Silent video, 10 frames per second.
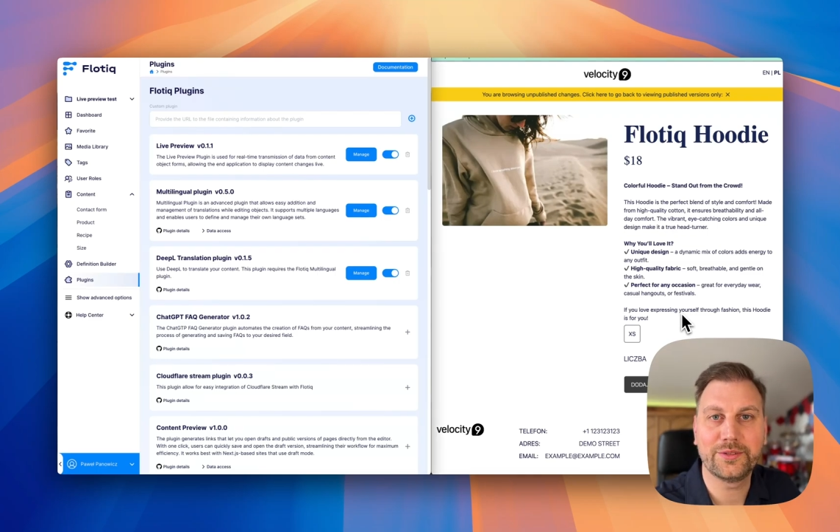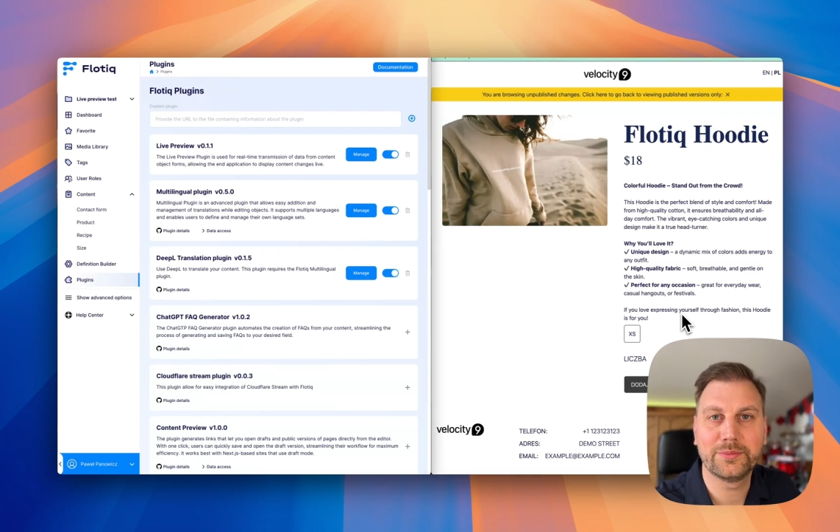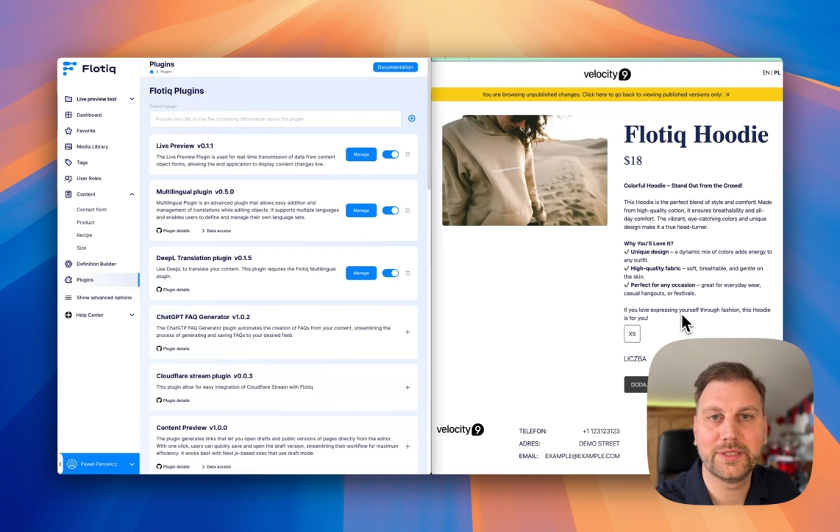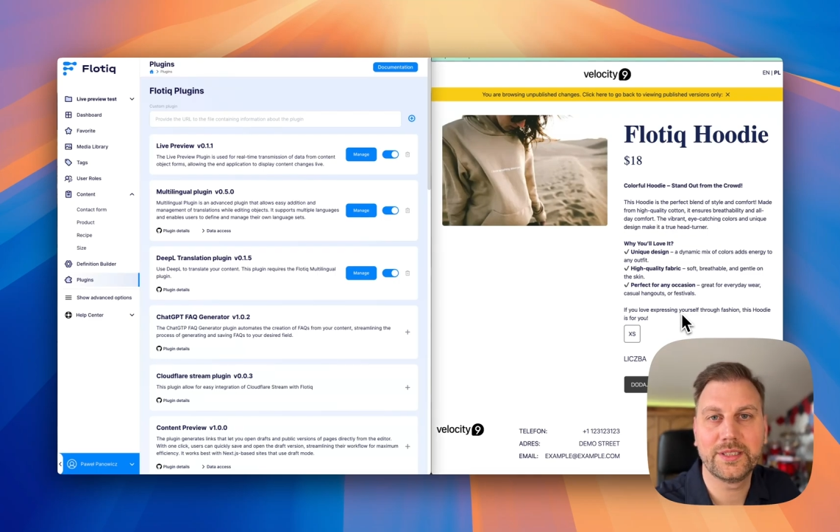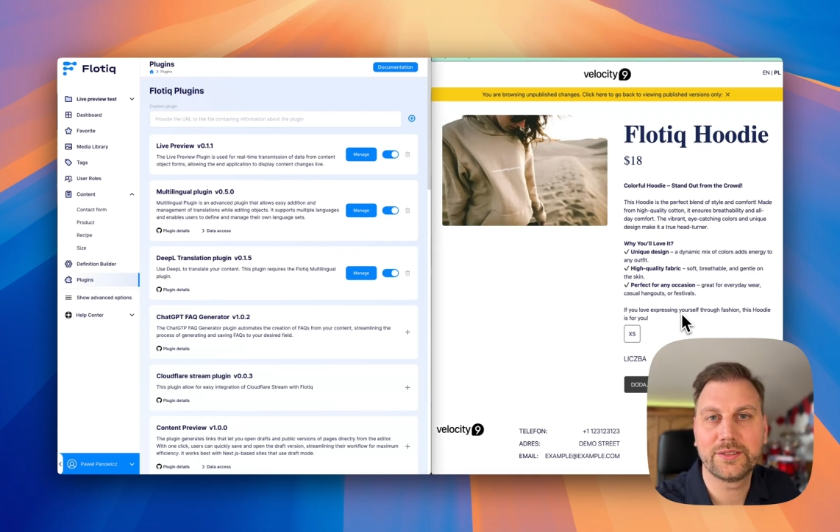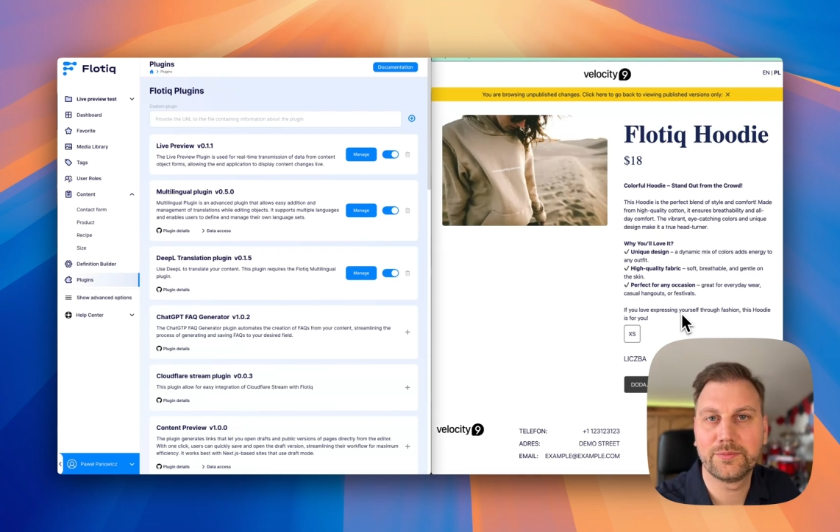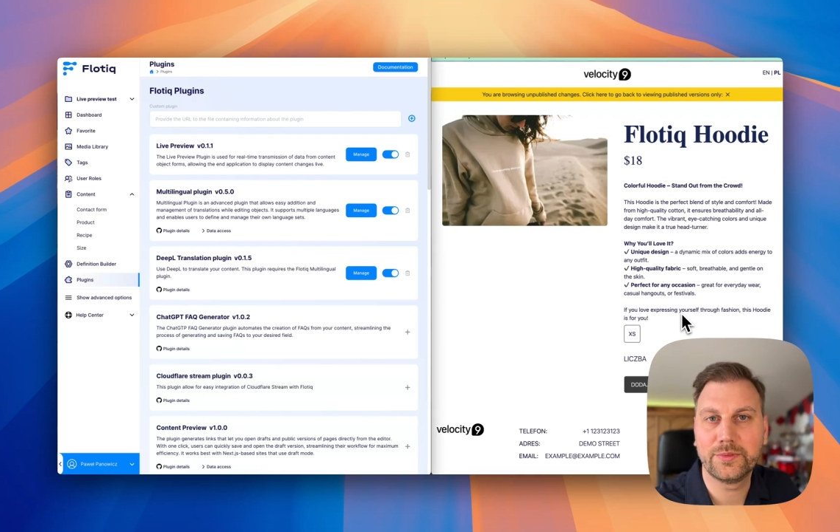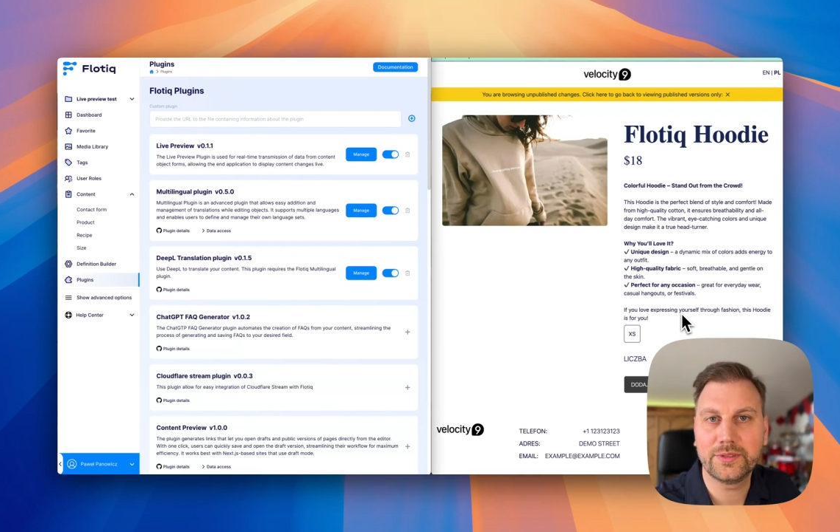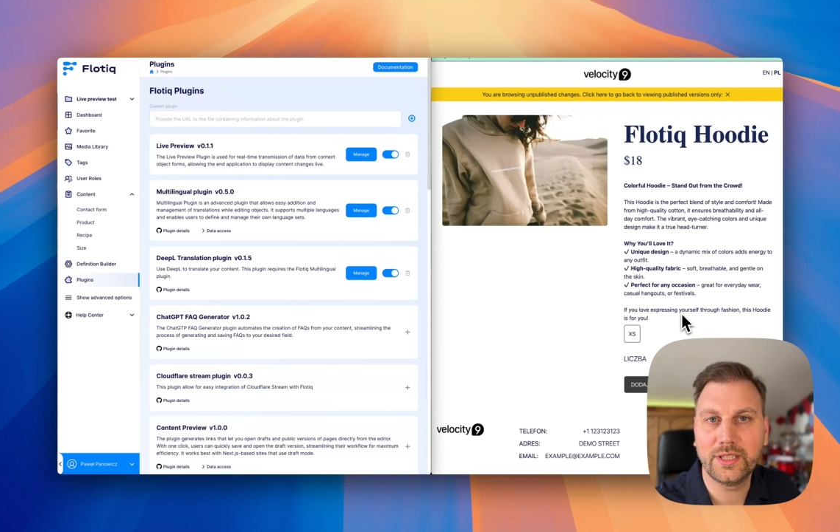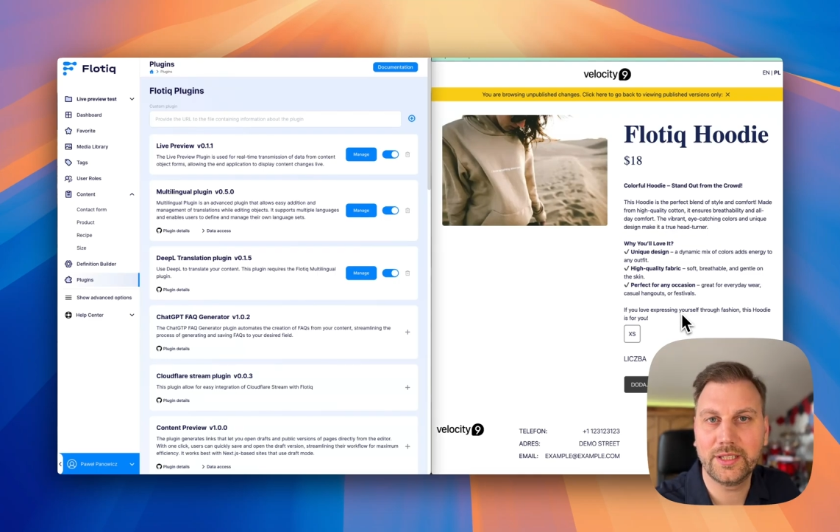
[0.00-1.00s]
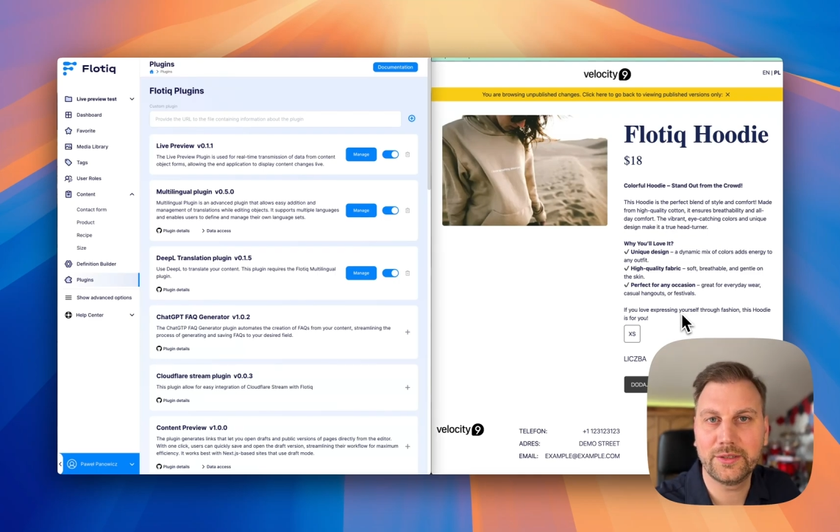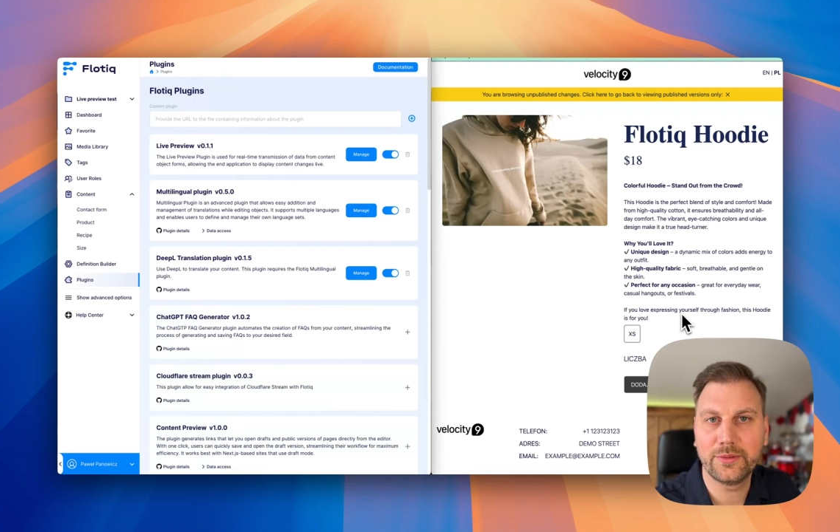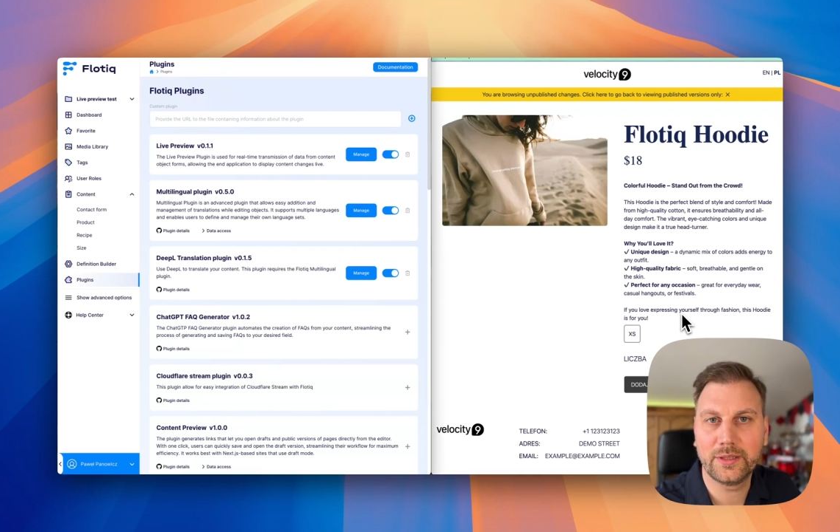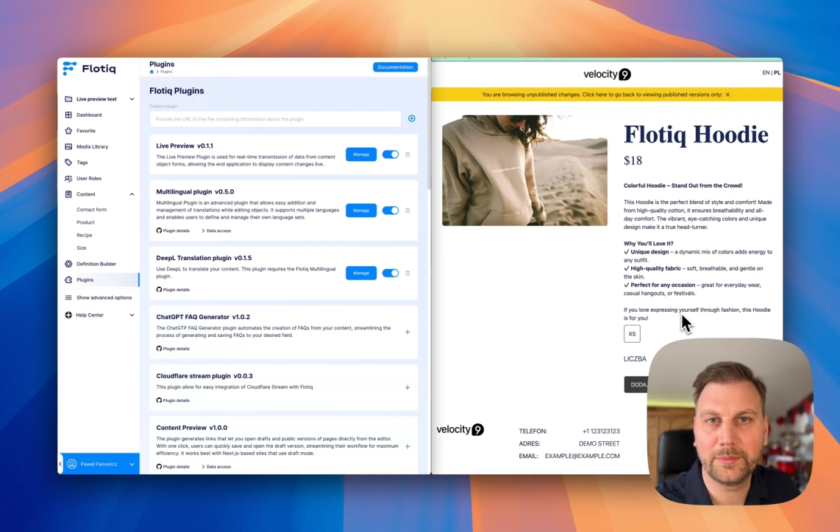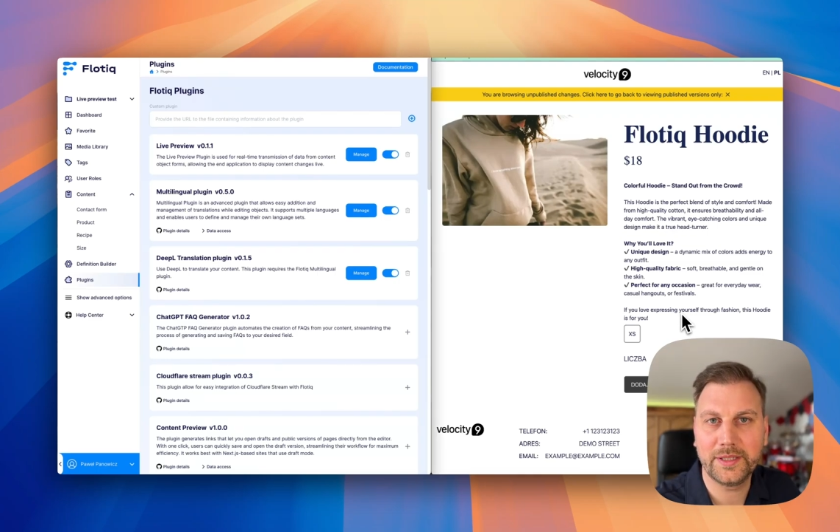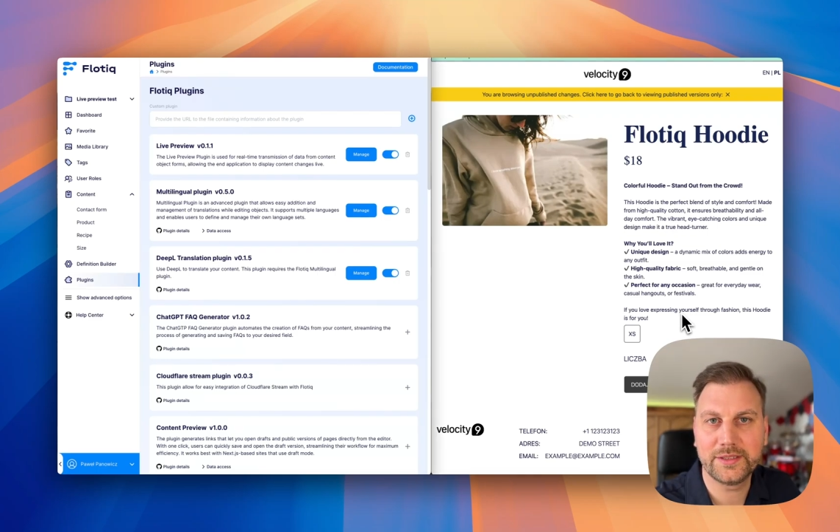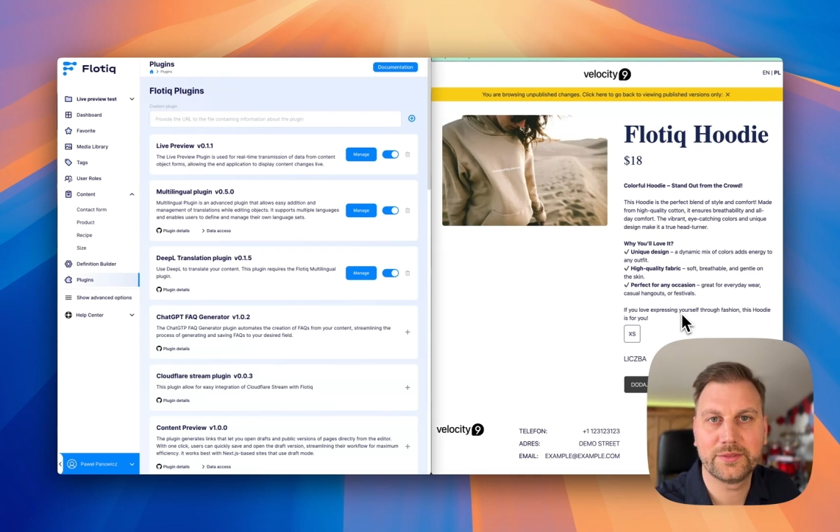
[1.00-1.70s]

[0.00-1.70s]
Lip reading: manage multilingual pages